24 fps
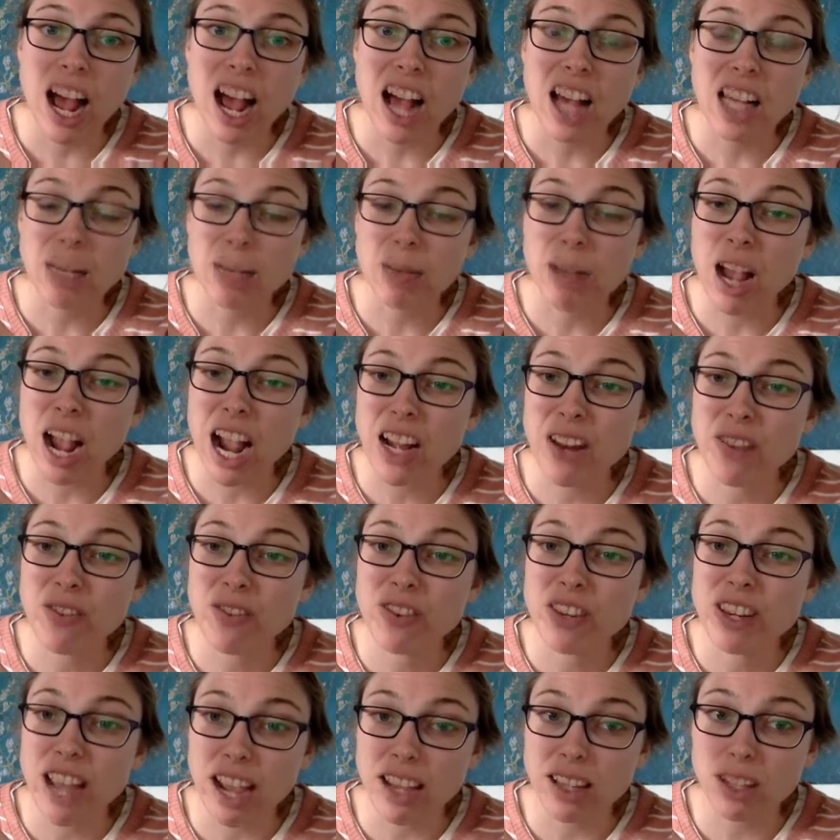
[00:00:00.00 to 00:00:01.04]
some kind
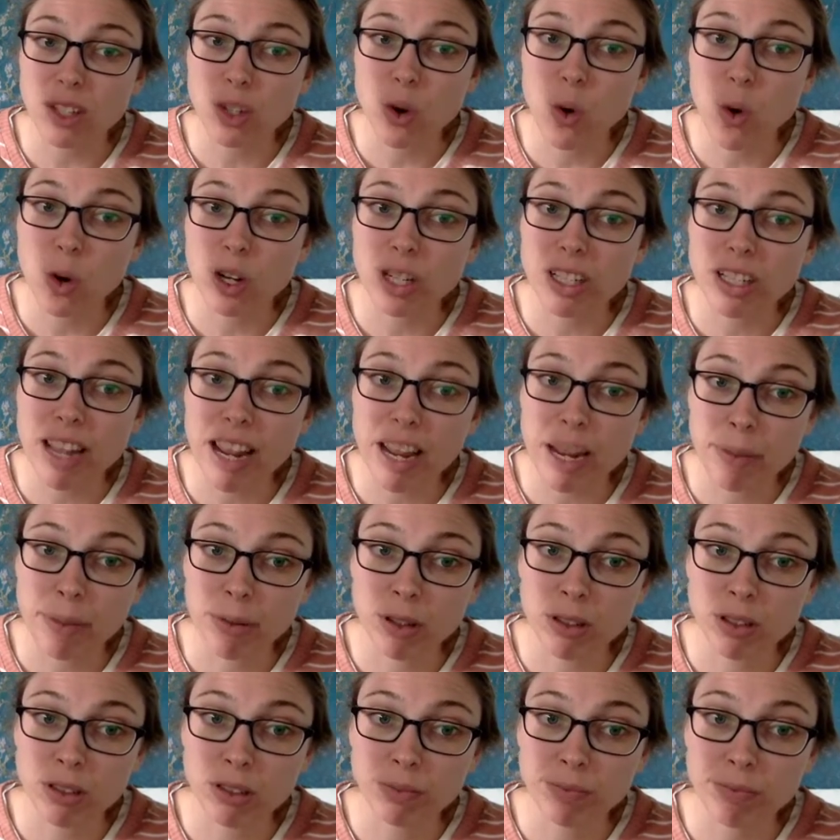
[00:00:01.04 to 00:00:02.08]
of desk or
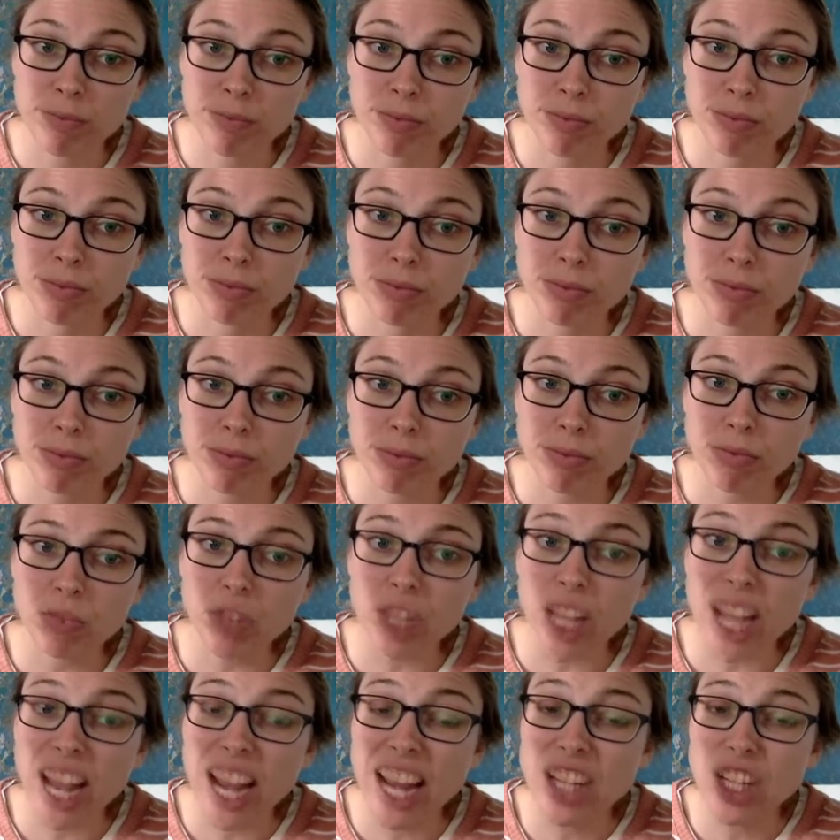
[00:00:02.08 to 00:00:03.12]
table,
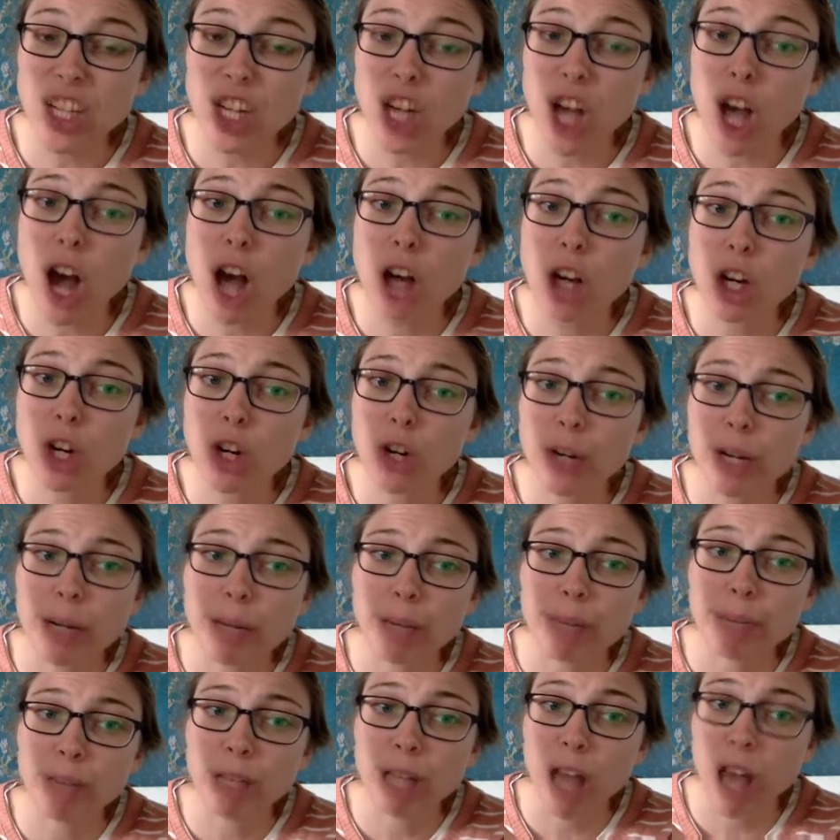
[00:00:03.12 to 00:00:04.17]
and a
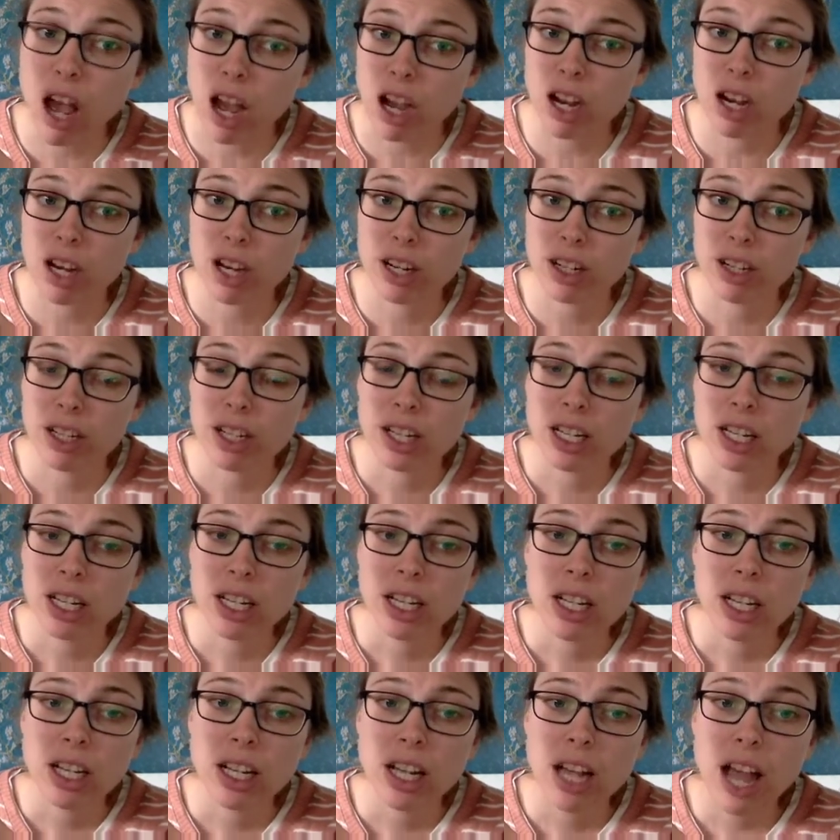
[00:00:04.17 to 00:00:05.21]
concrete block.
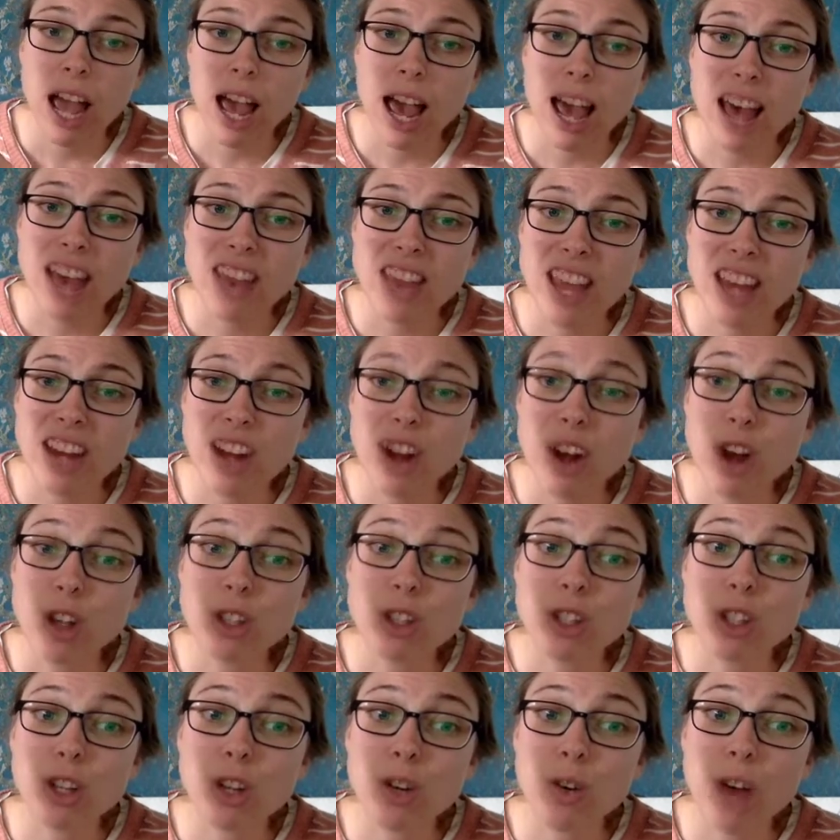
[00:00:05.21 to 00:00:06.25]
And then
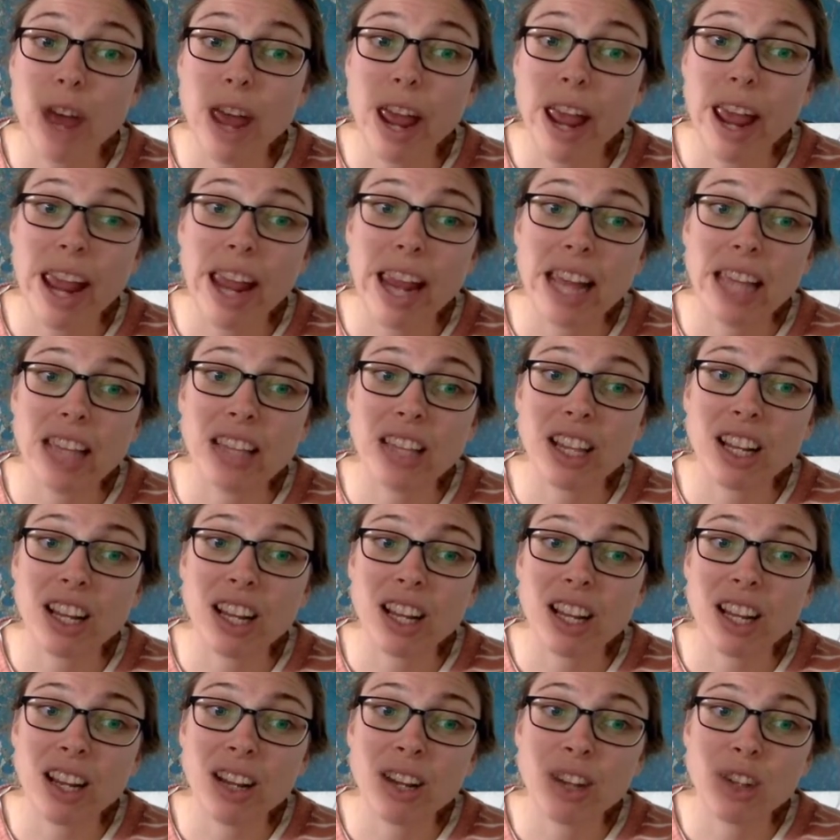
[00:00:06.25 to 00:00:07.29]
also a
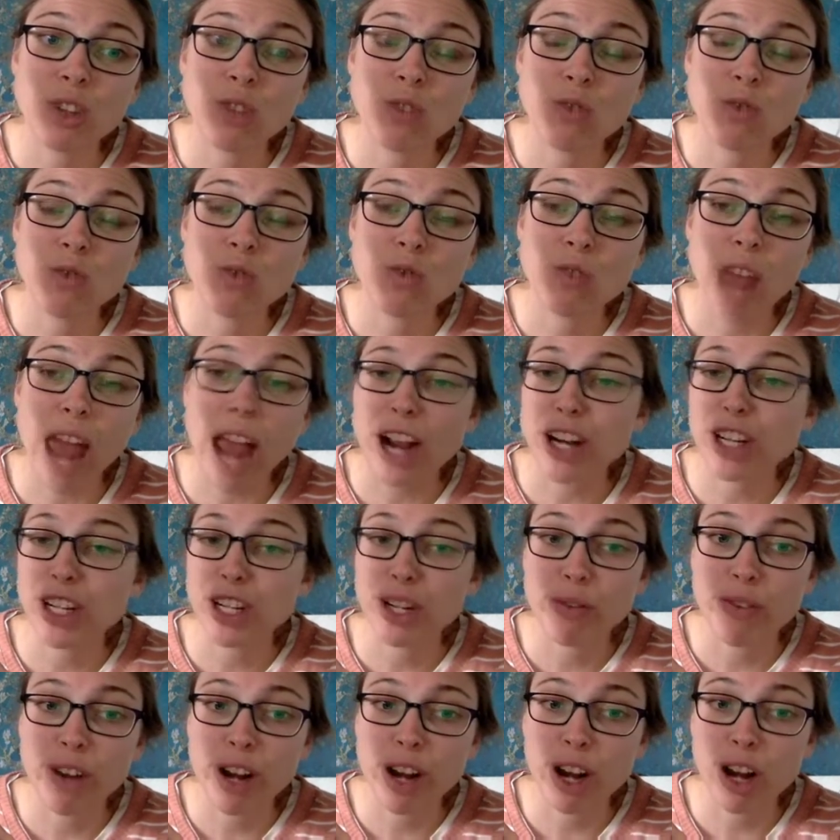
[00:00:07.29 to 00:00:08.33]
little
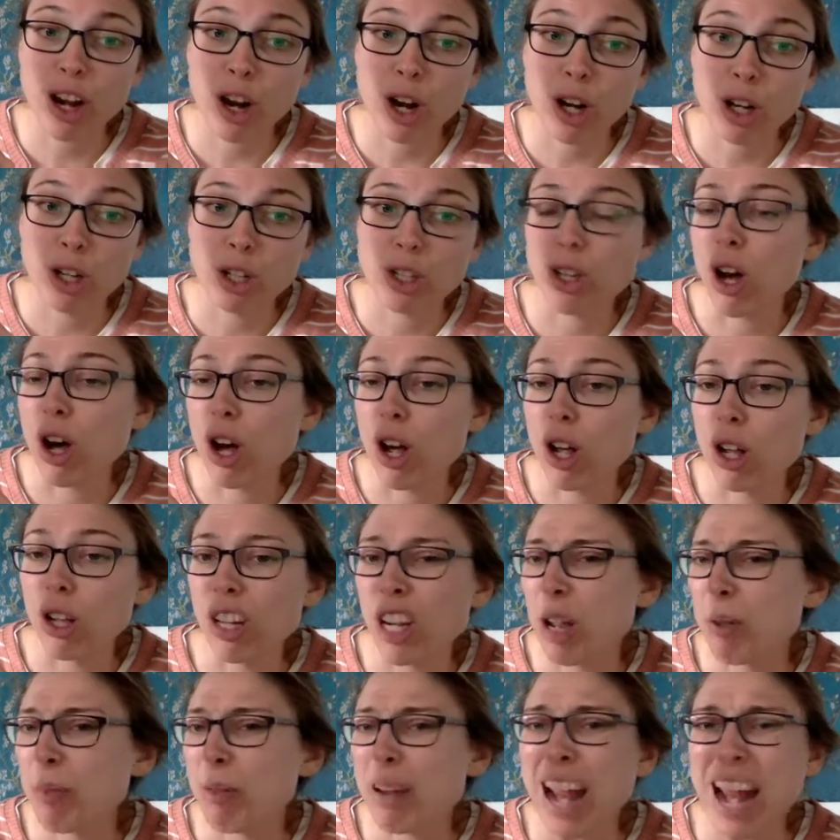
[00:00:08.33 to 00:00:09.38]
action figure or doll. It
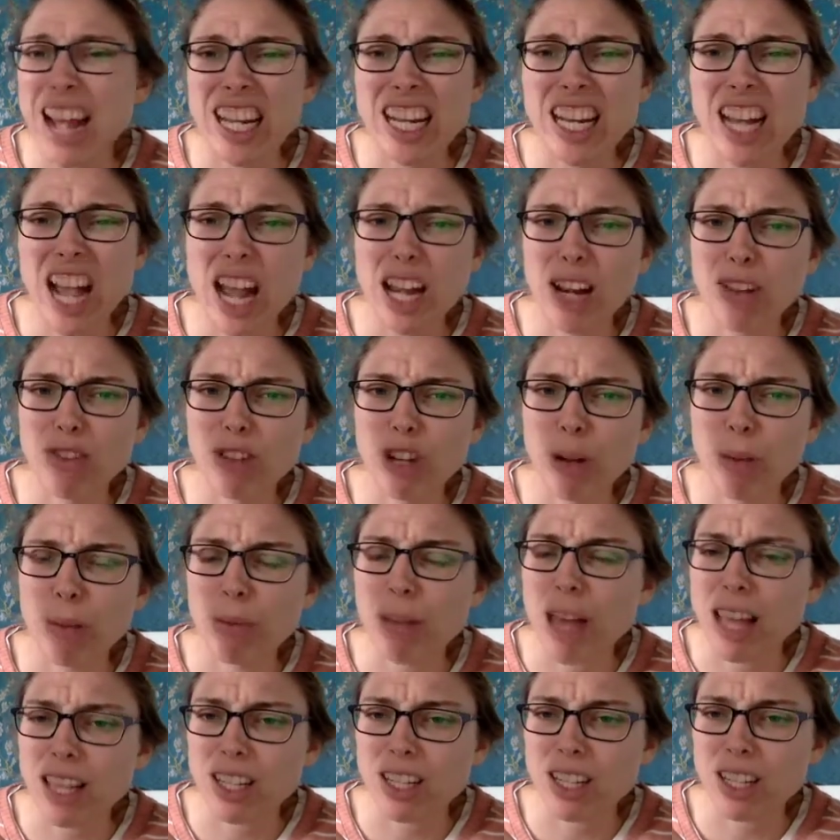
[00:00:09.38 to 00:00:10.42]
could be any kind of little
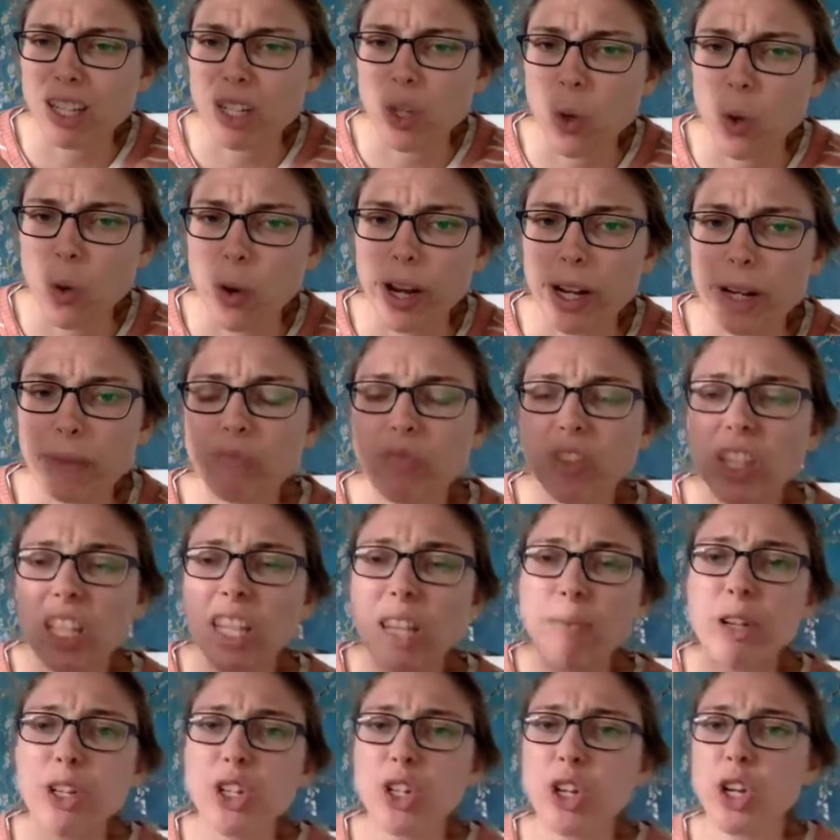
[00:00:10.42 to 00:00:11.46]
plastic toy. And
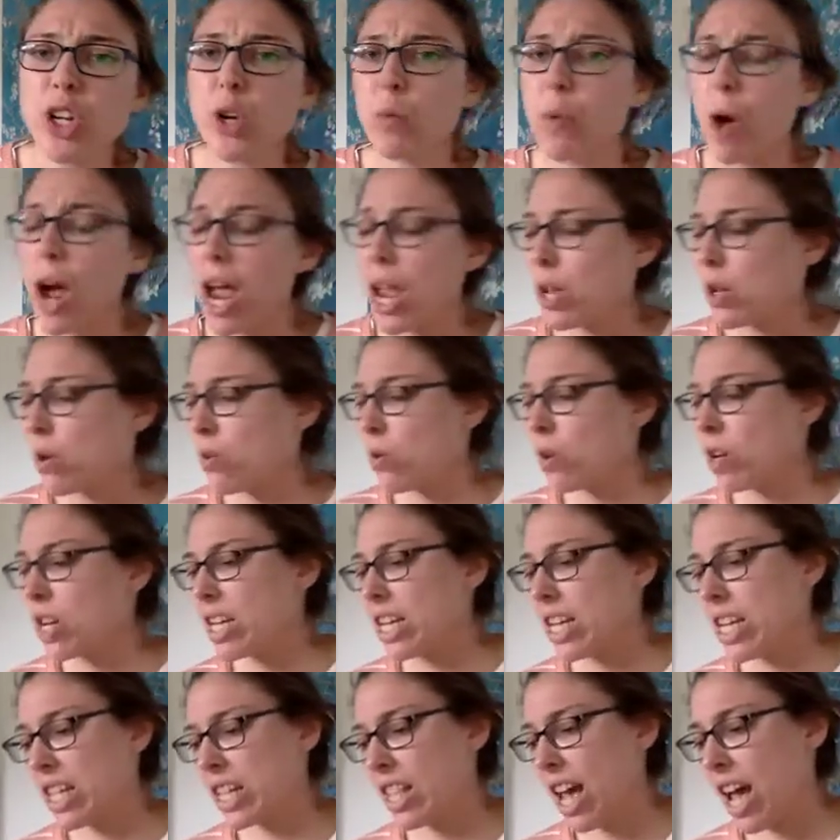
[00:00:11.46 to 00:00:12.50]
let me show you why you would
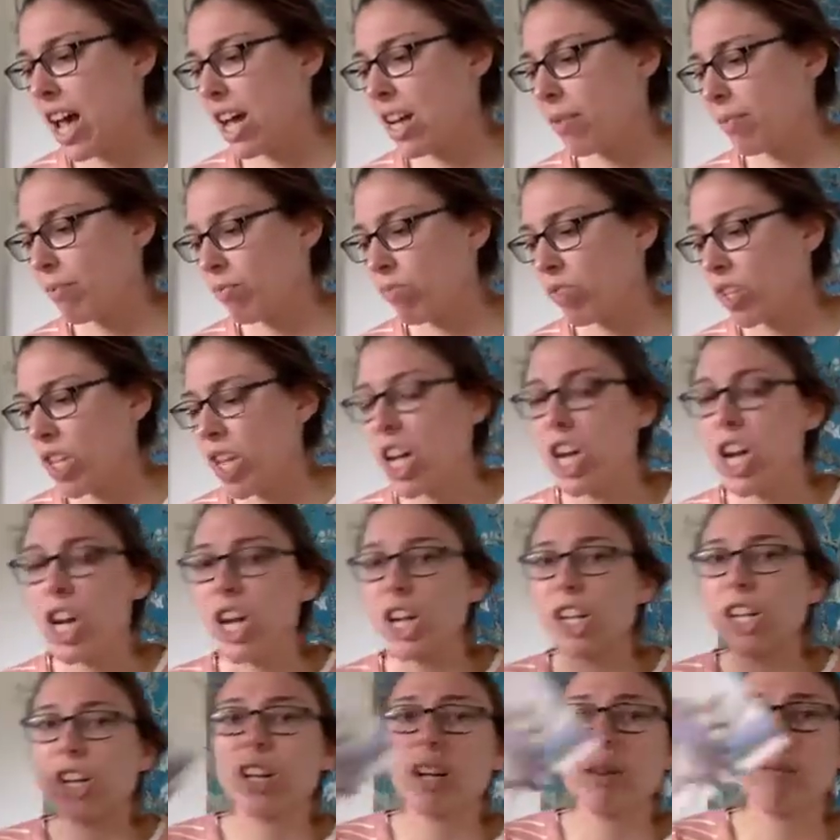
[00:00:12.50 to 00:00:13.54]
need that.
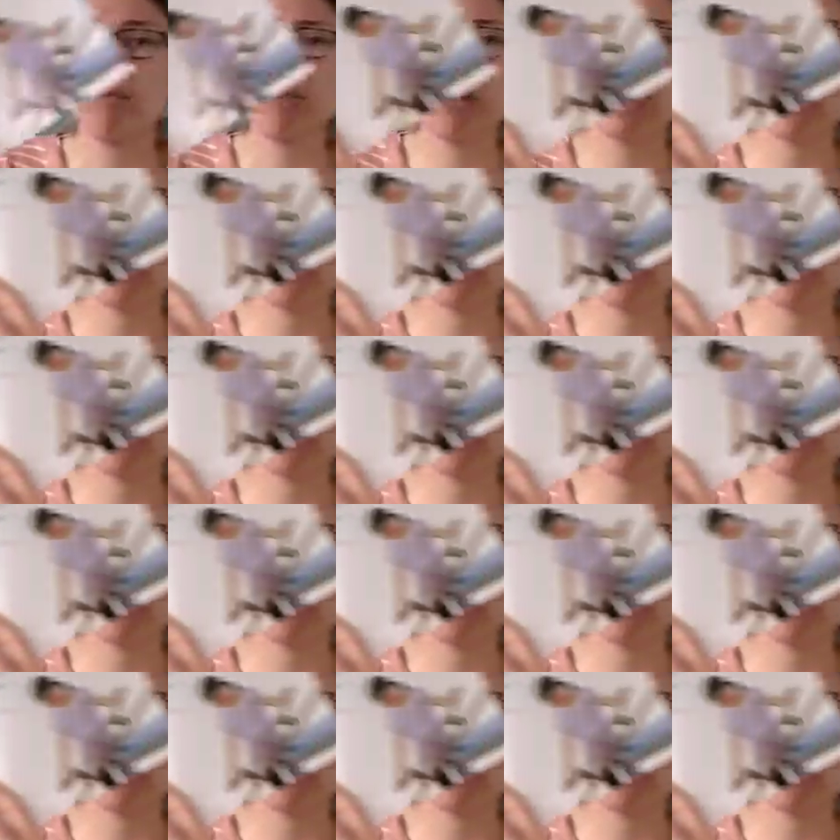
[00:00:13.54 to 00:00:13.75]
You're going to be